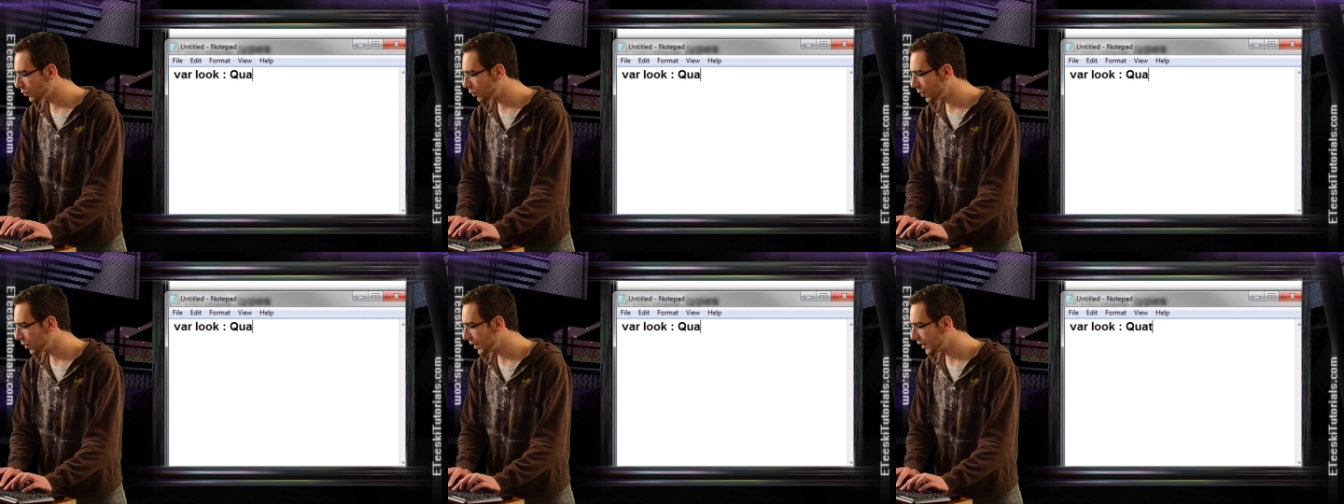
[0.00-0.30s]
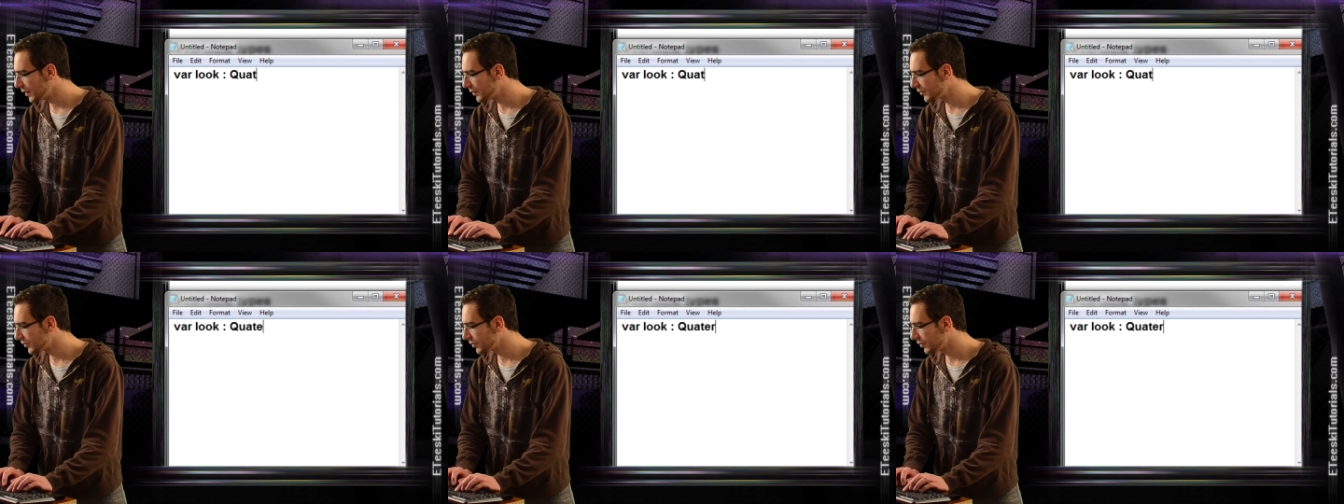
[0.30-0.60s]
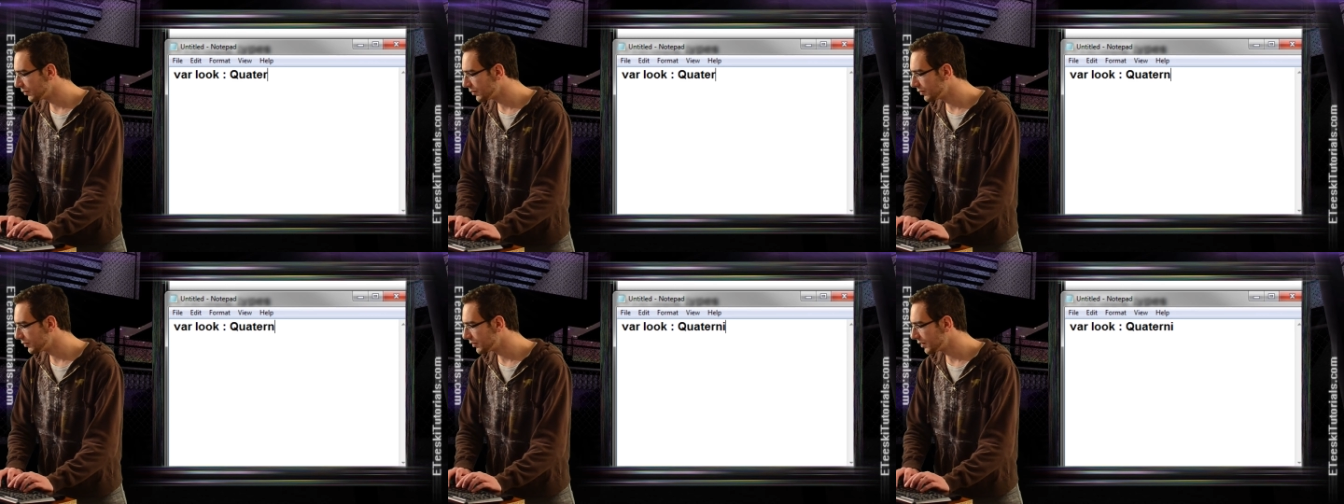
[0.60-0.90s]

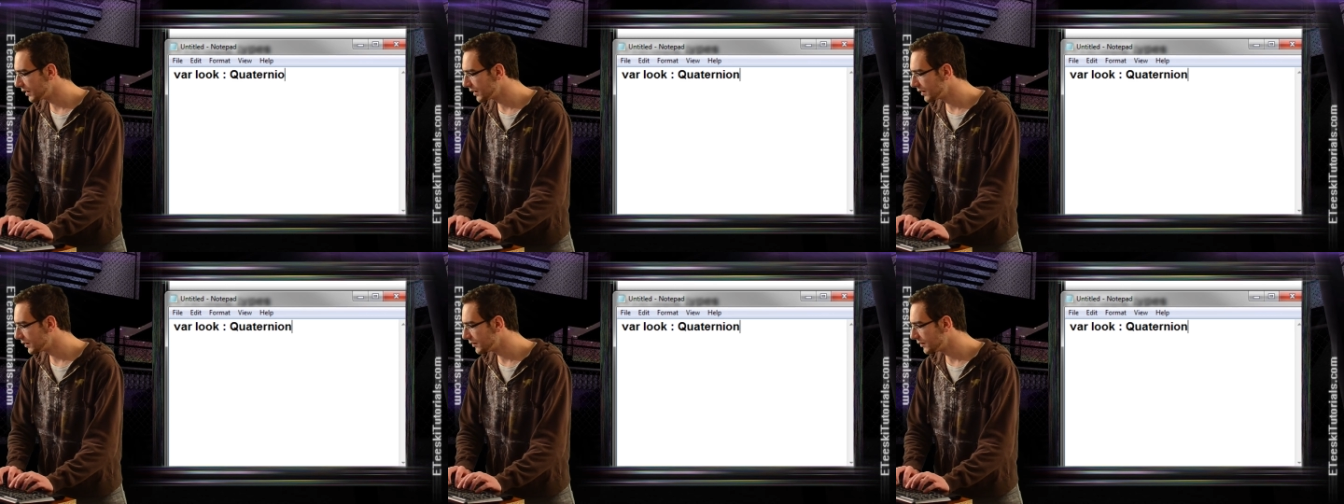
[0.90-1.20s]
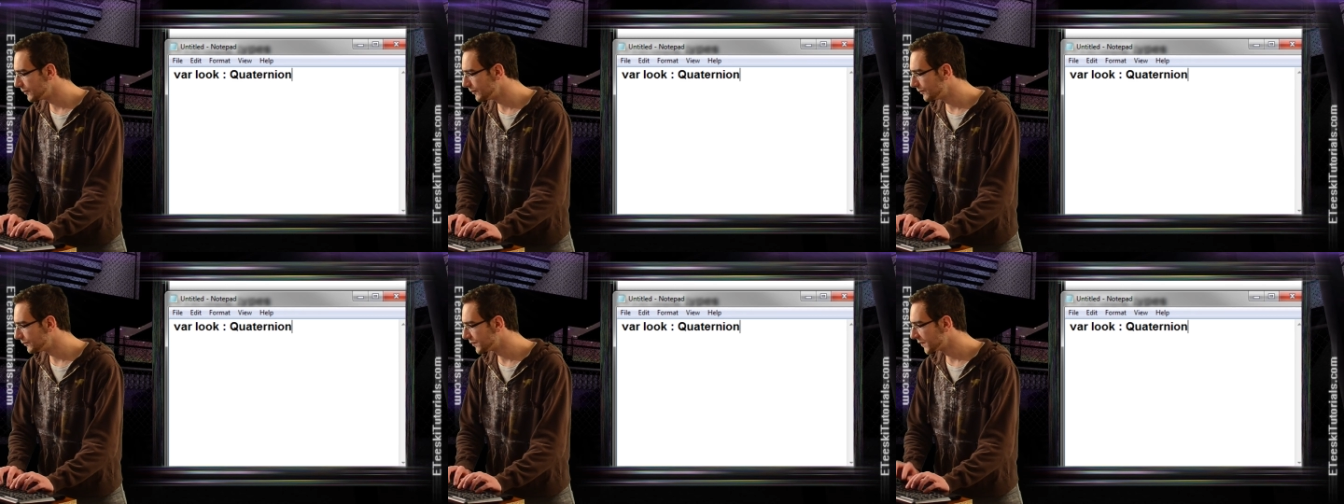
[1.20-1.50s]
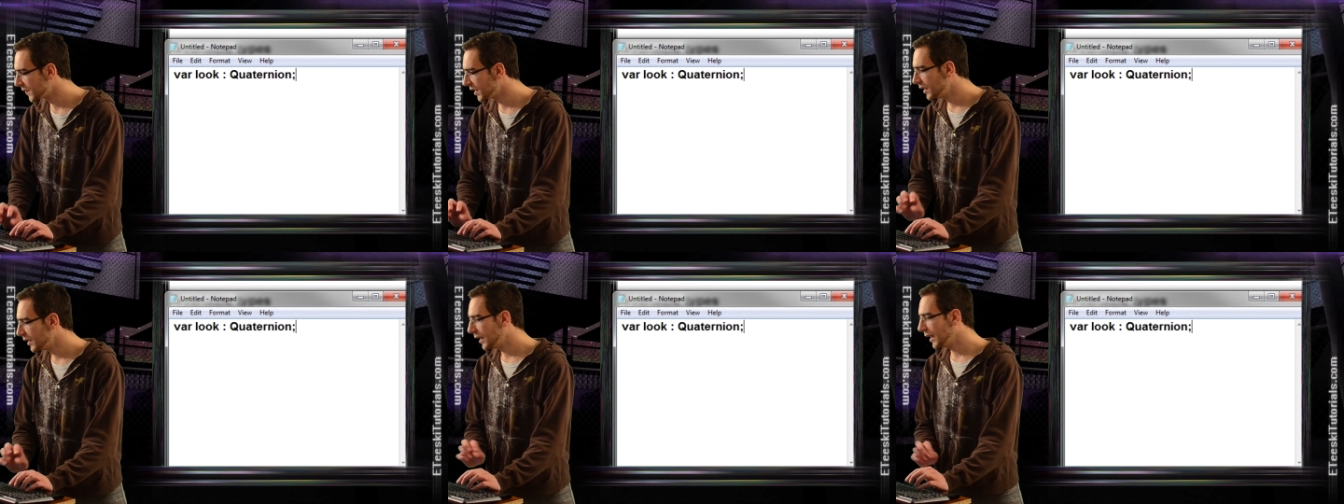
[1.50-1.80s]
quaternion.
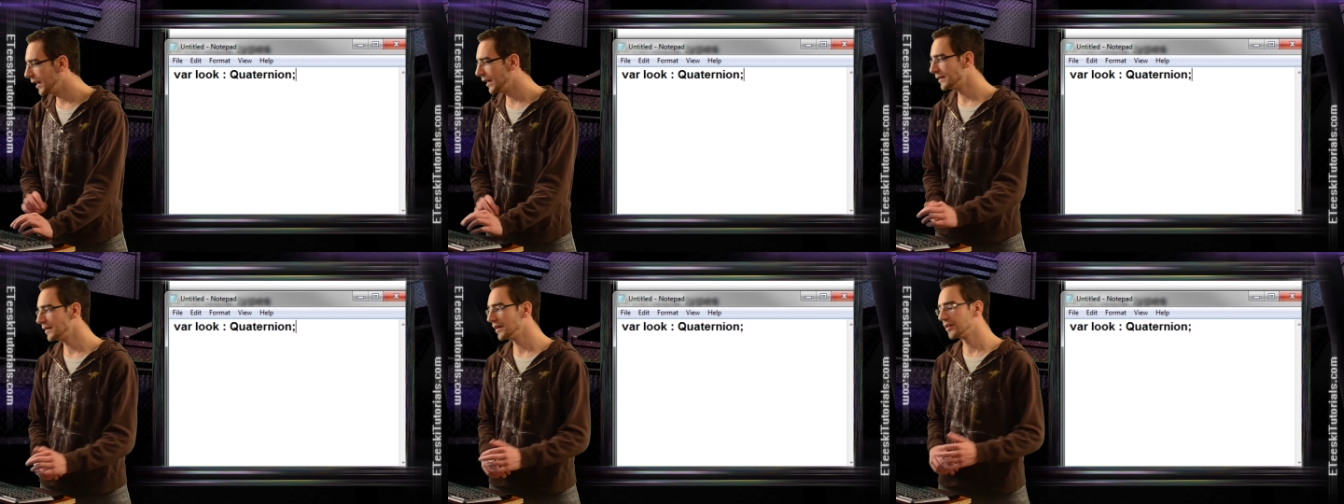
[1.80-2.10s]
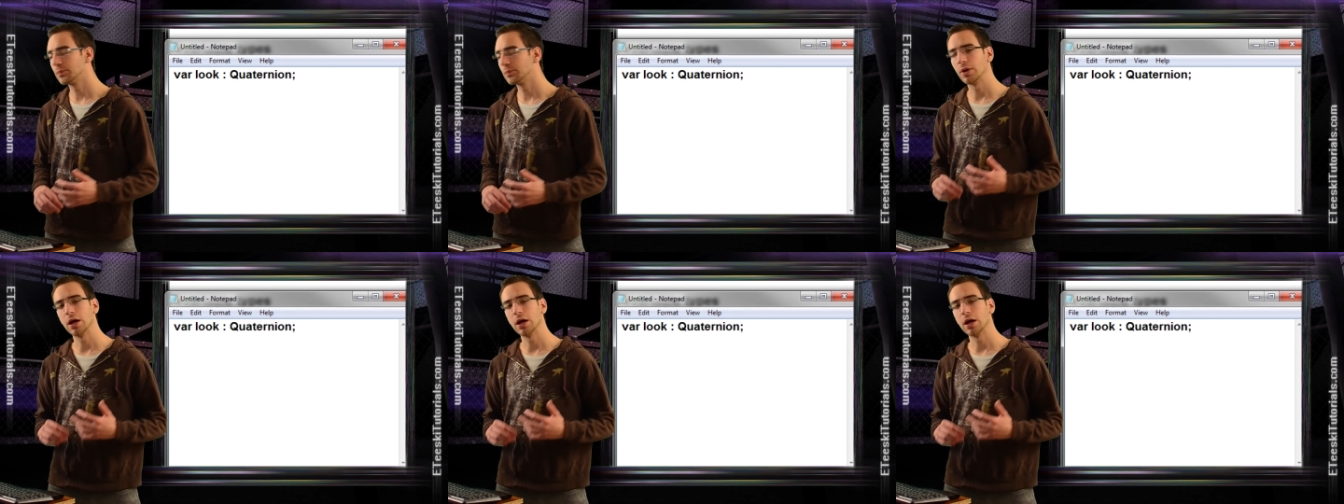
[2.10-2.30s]
And that's